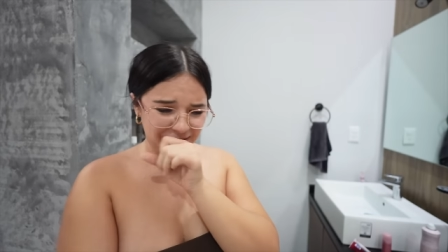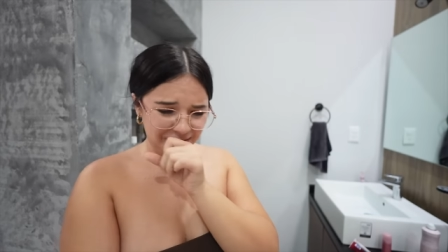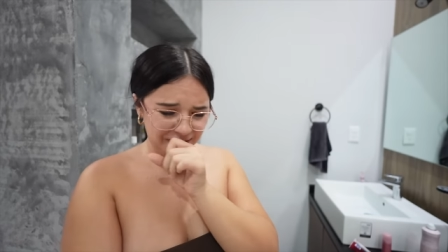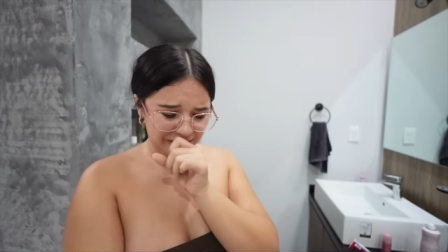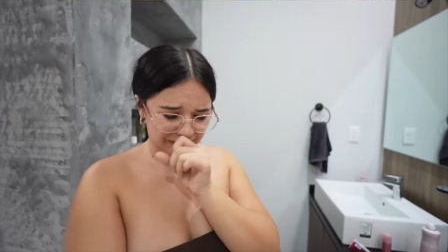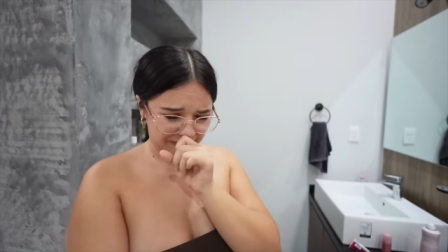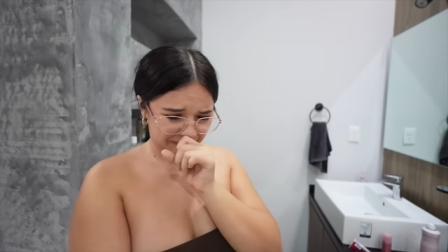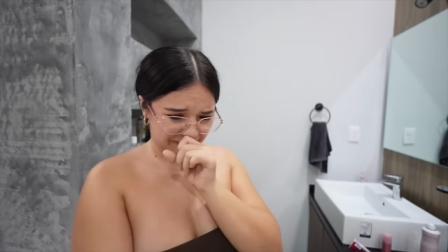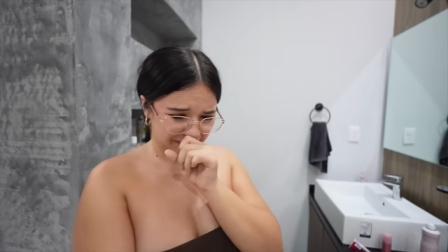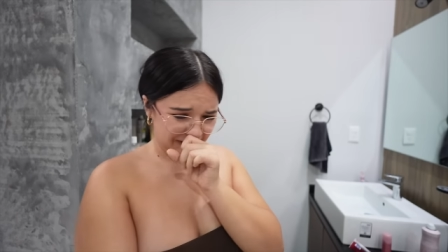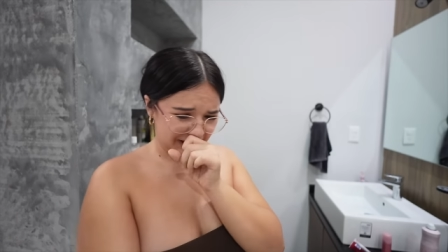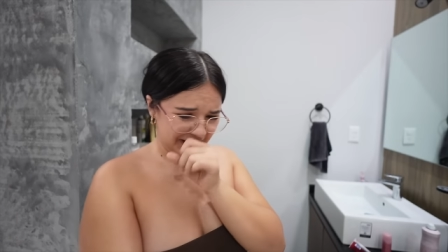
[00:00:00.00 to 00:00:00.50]

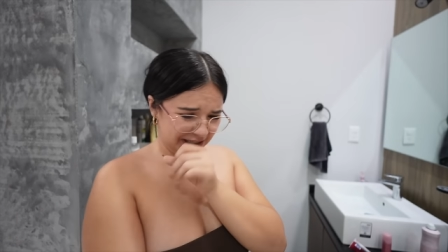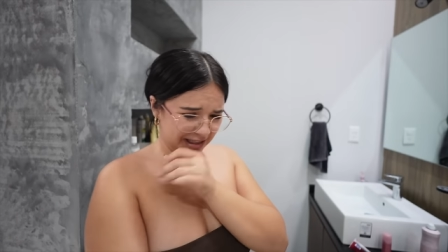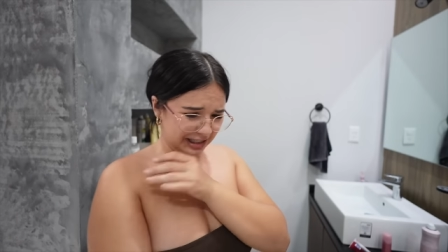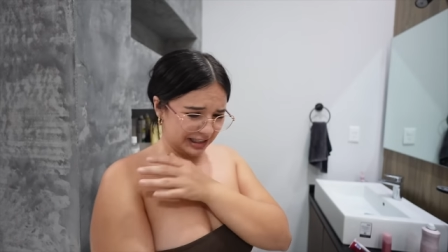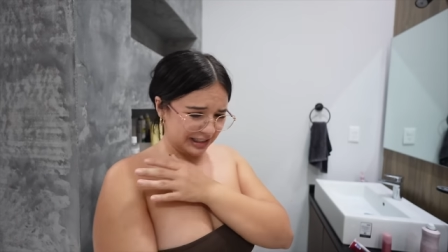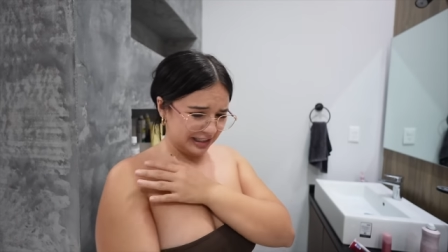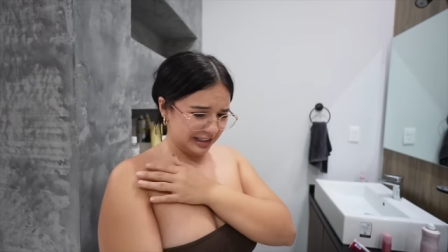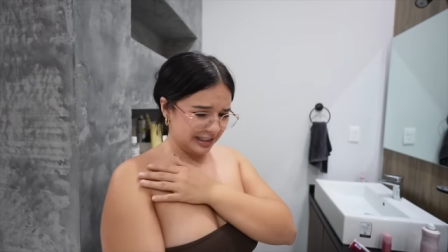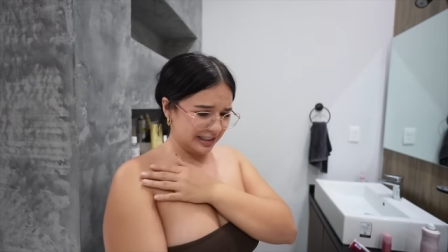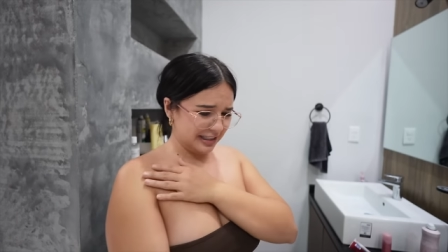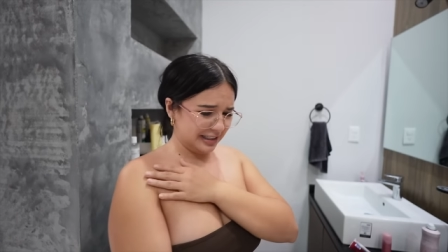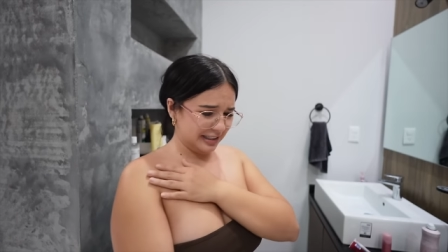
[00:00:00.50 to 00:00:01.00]
Lord
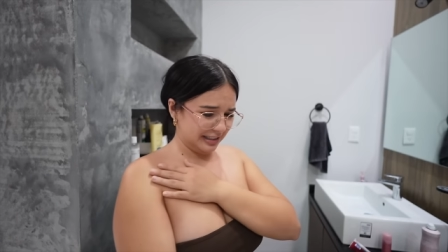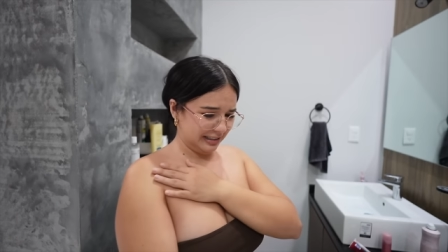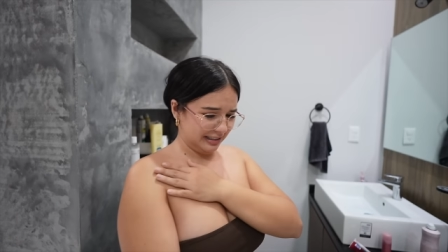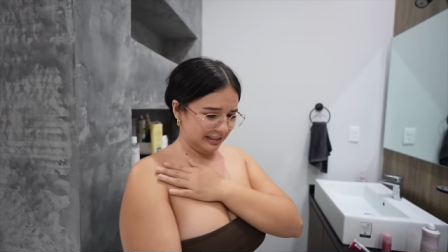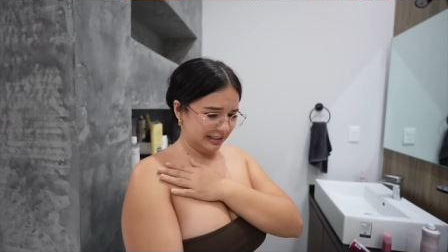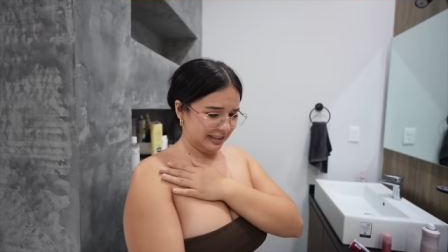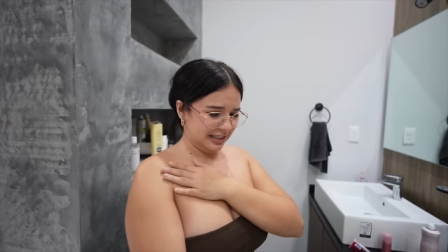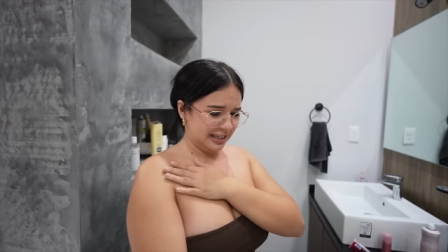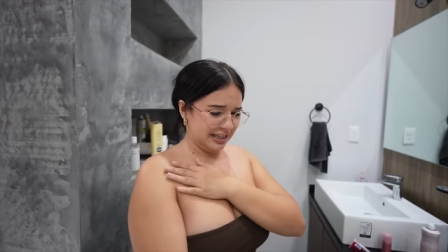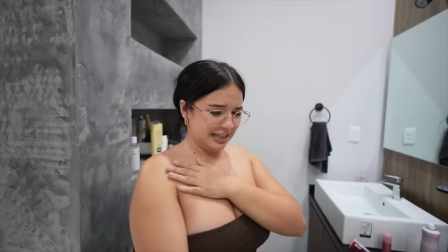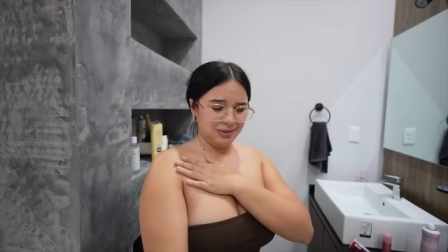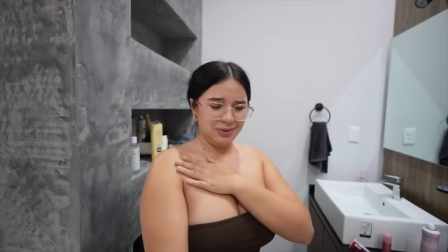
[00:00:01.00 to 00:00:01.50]
fucking
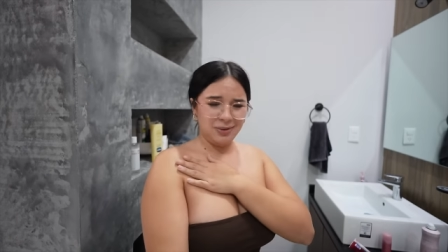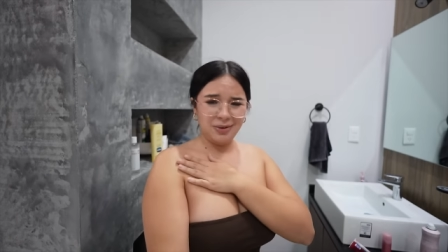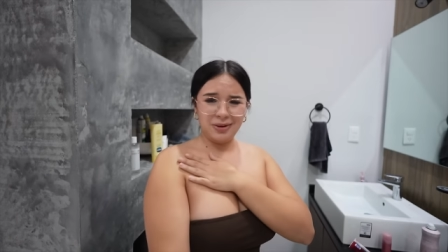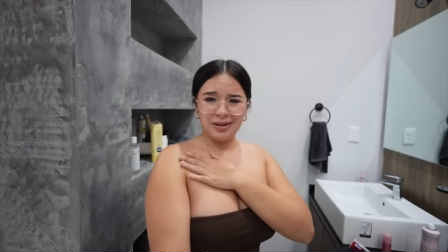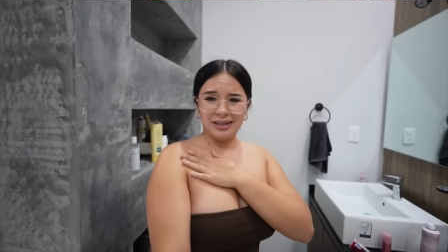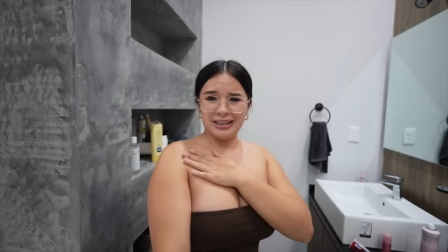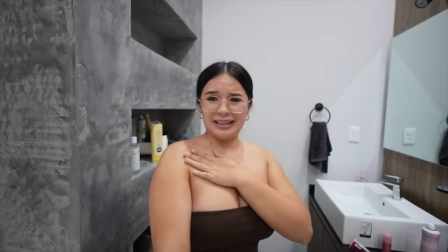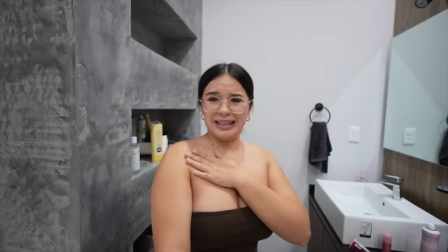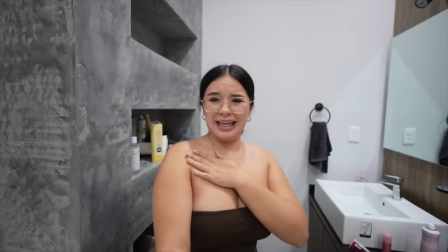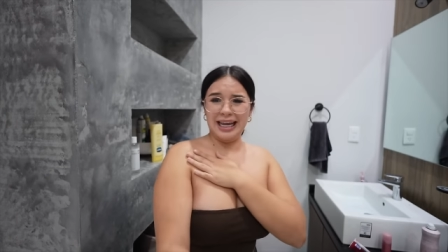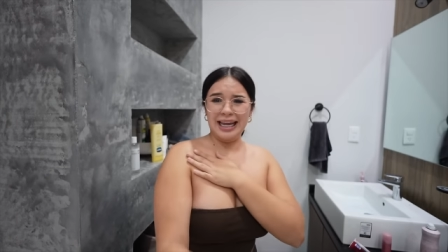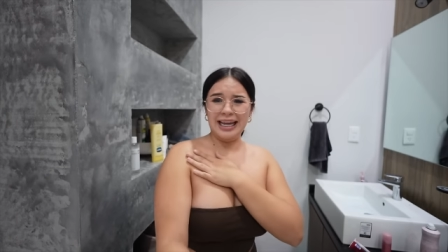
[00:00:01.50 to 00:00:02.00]
Jesus.
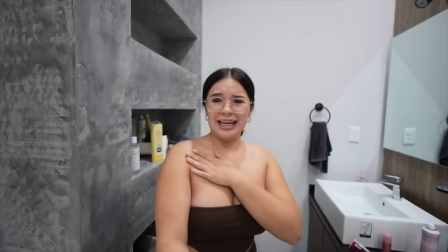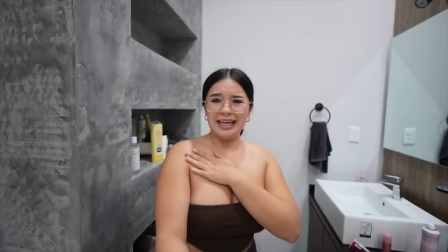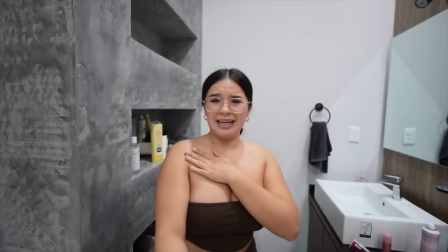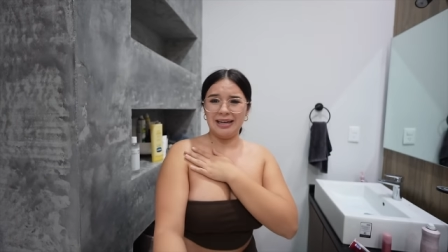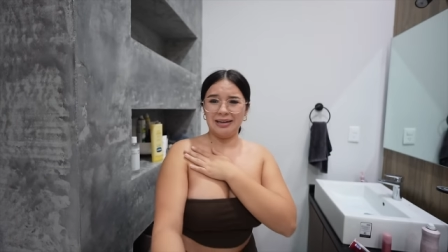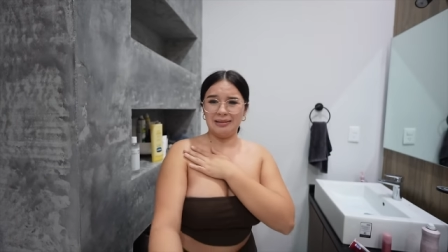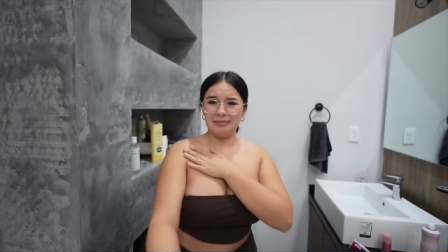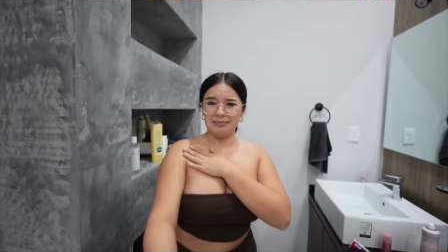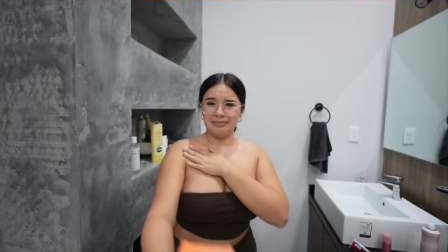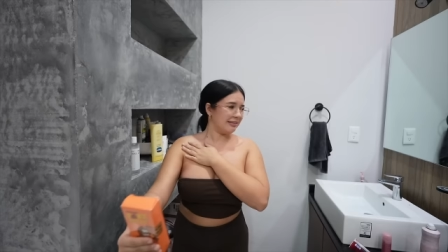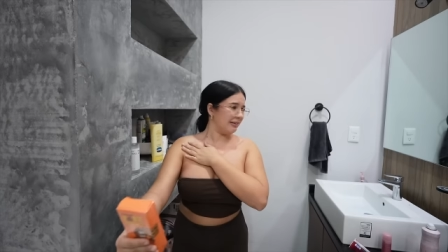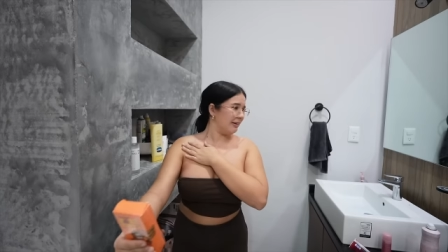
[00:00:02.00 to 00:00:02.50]
Lord
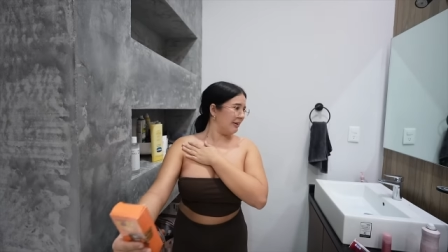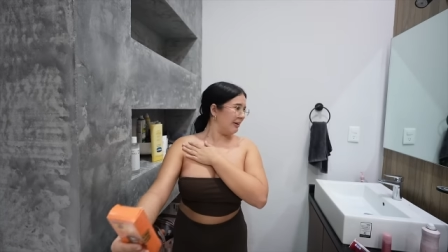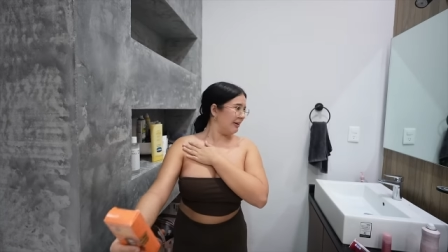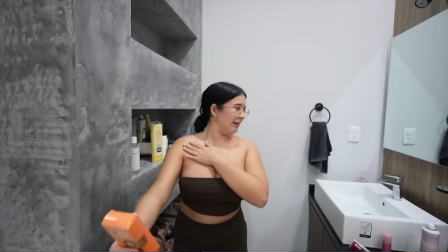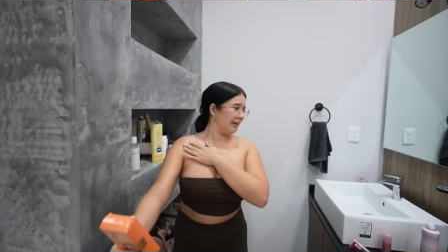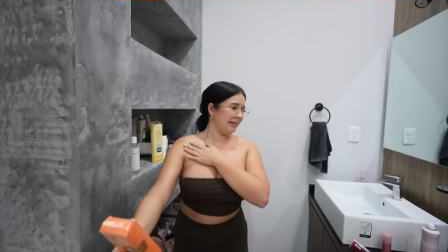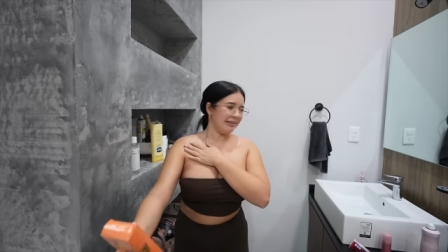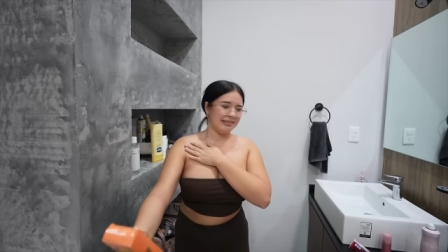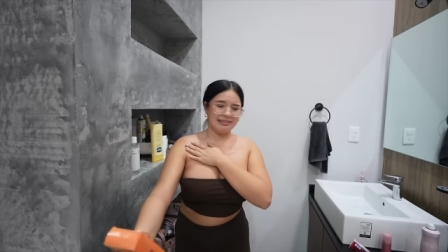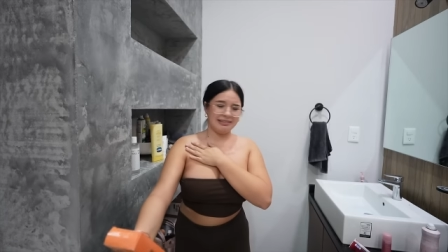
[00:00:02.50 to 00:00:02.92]
damn. Lord.